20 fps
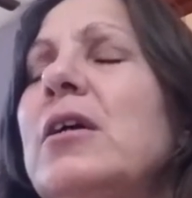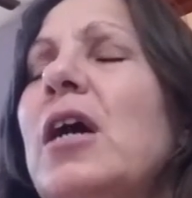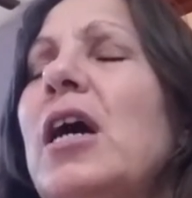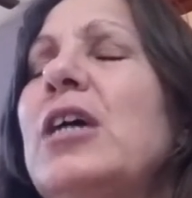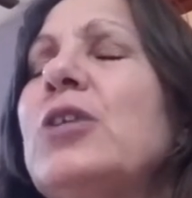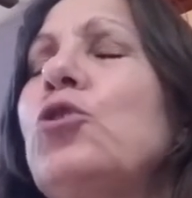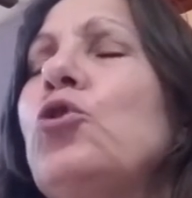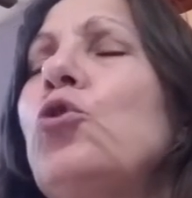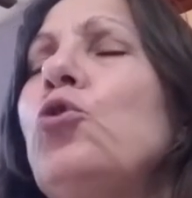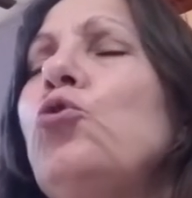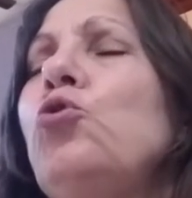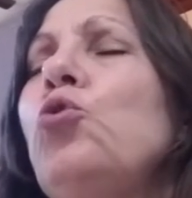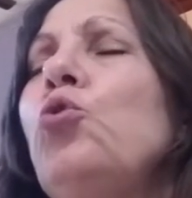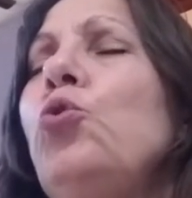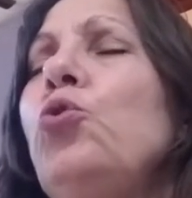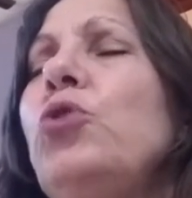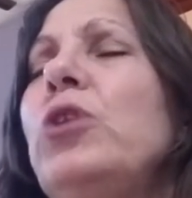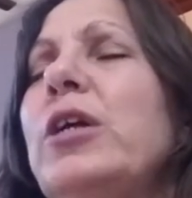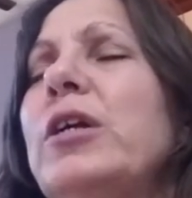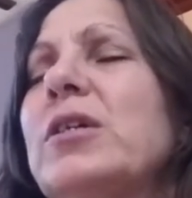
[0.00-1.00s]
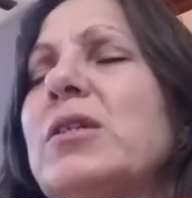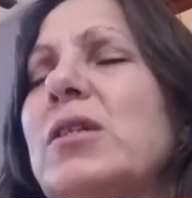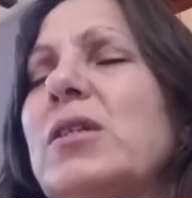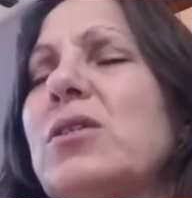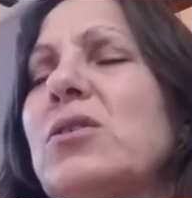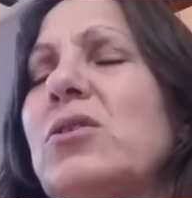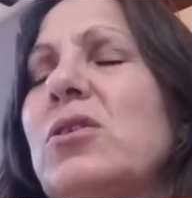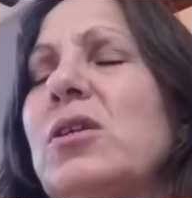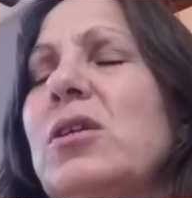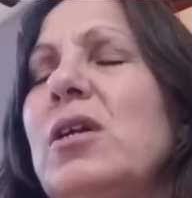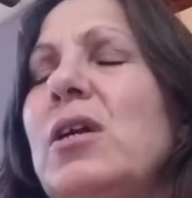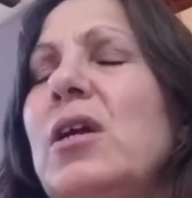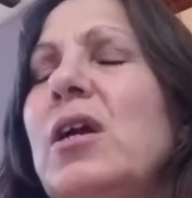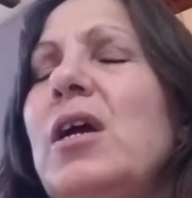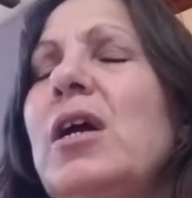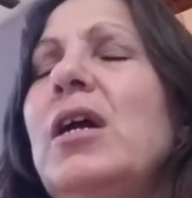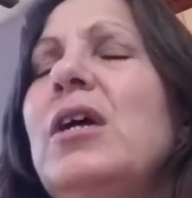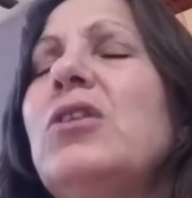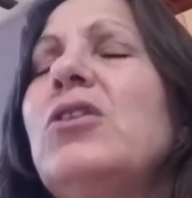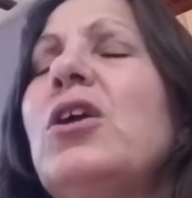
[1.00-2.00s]
a to-do list
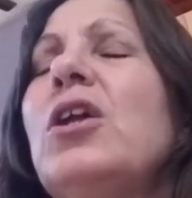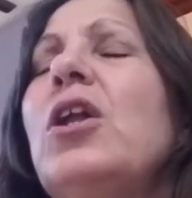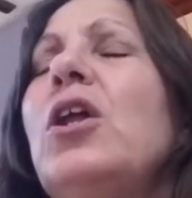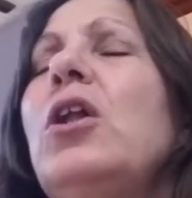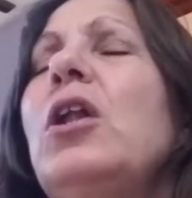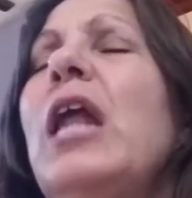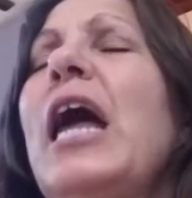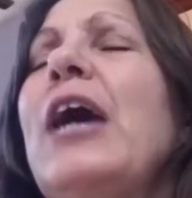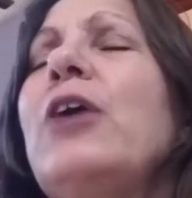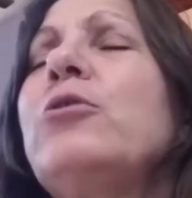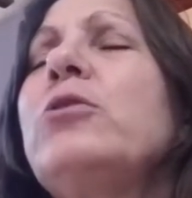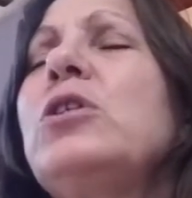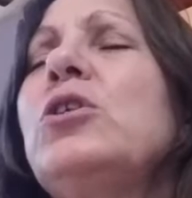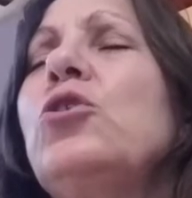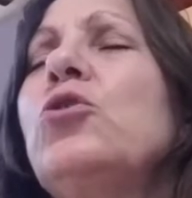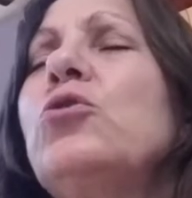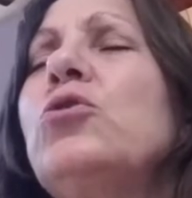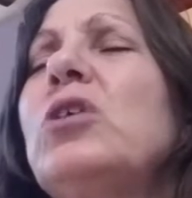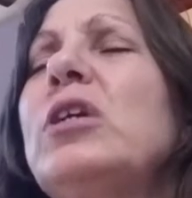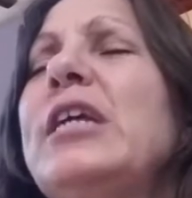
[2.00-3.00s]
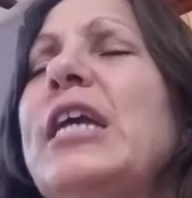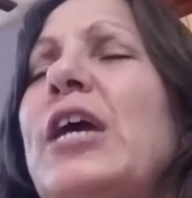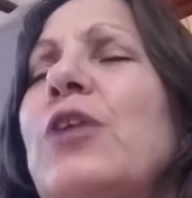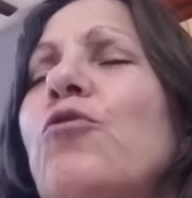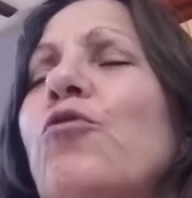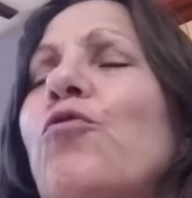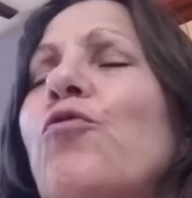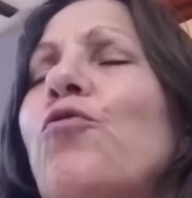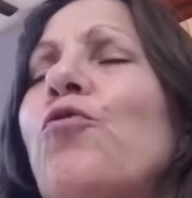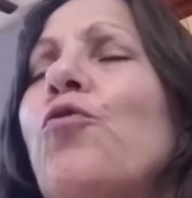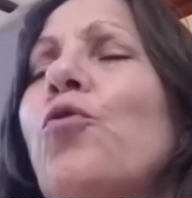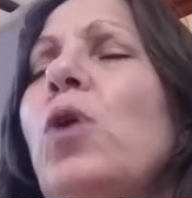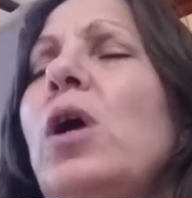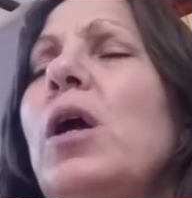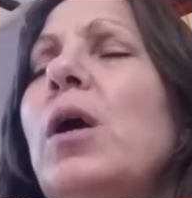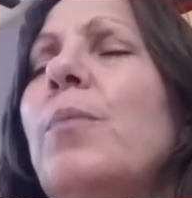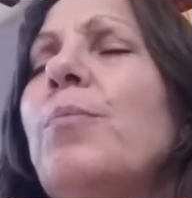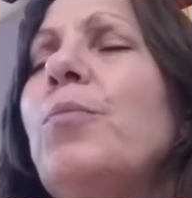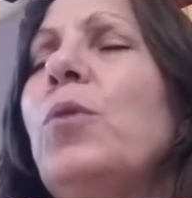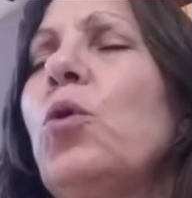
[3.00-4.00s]
that allows you to get
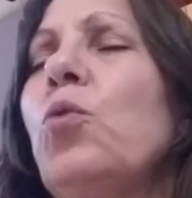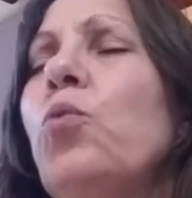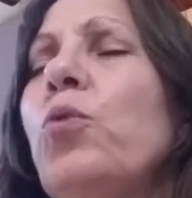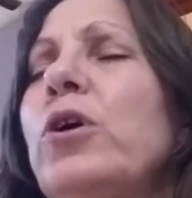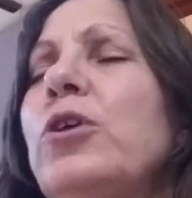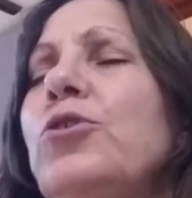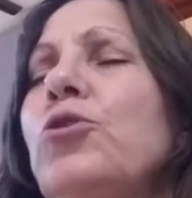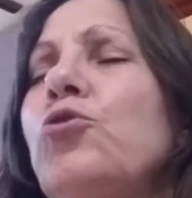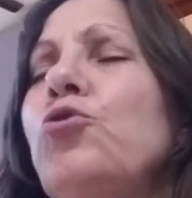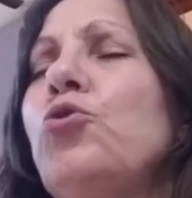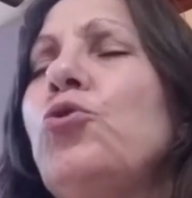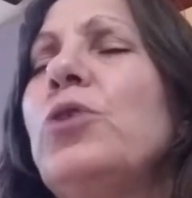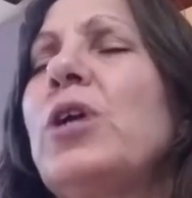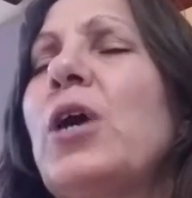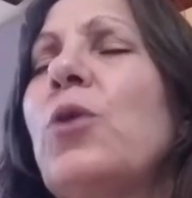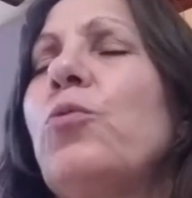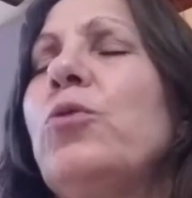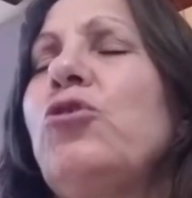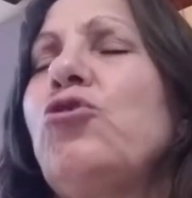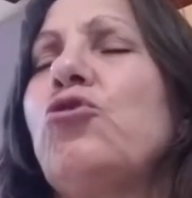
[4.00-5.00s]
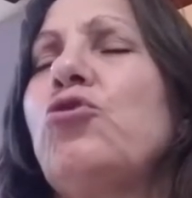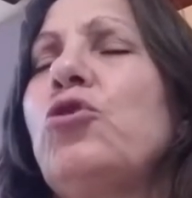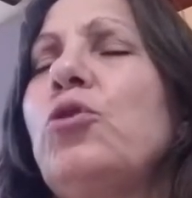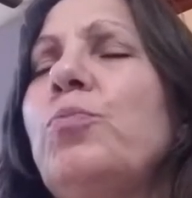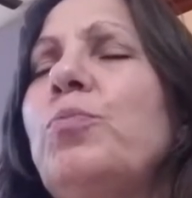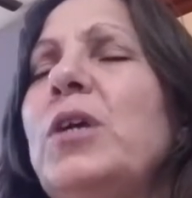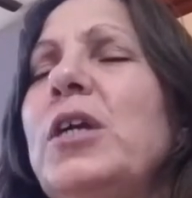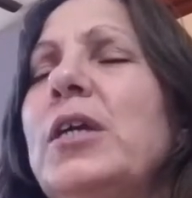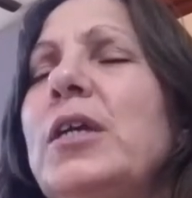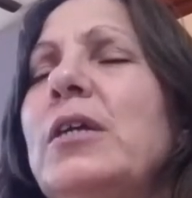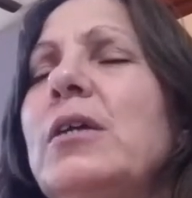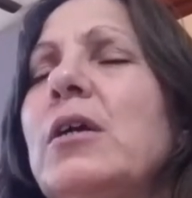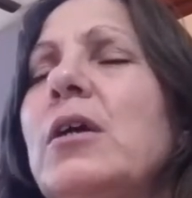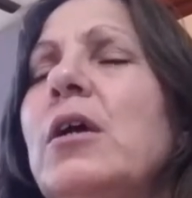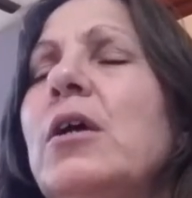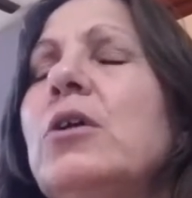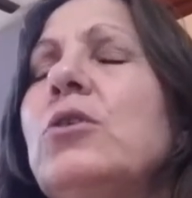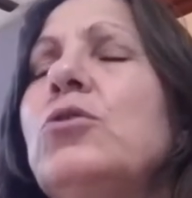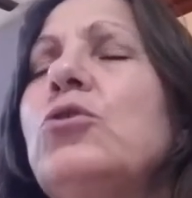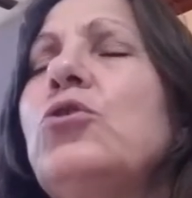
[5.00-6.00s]
from where you do not wish to be
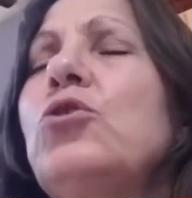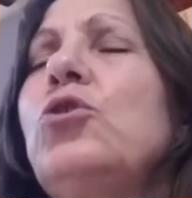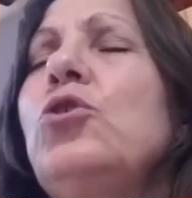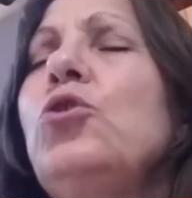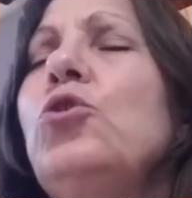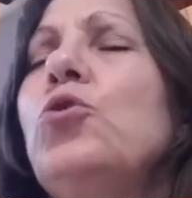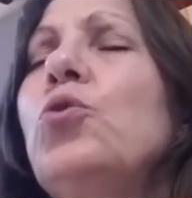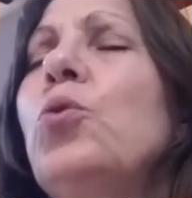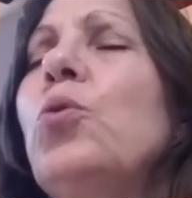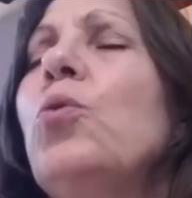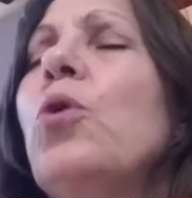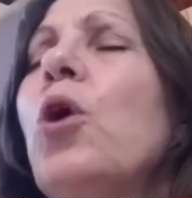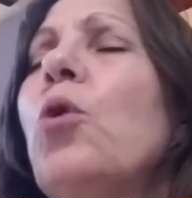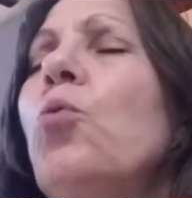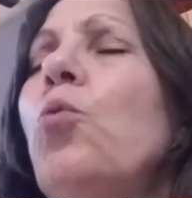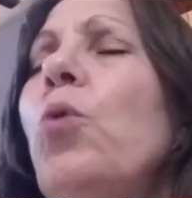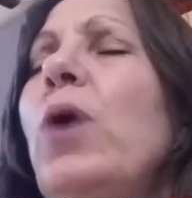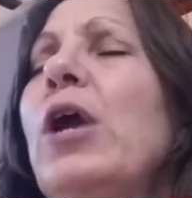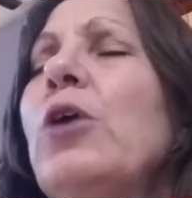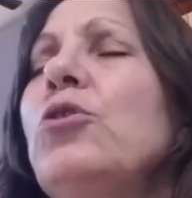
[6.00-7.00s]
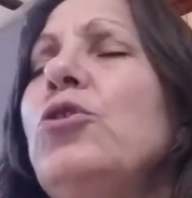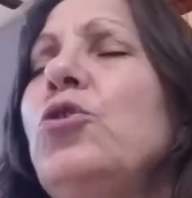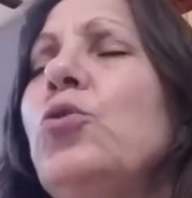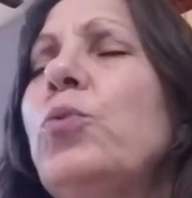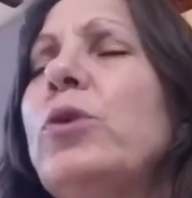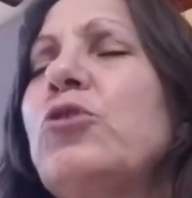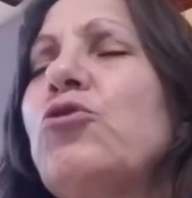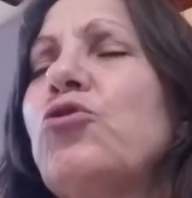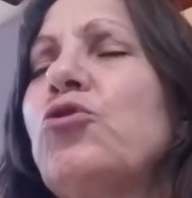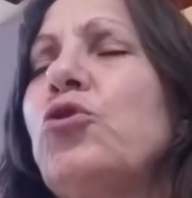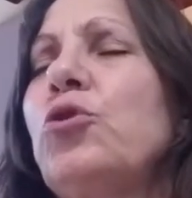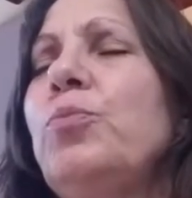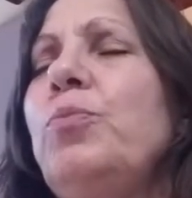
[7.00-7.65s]
to where you wish to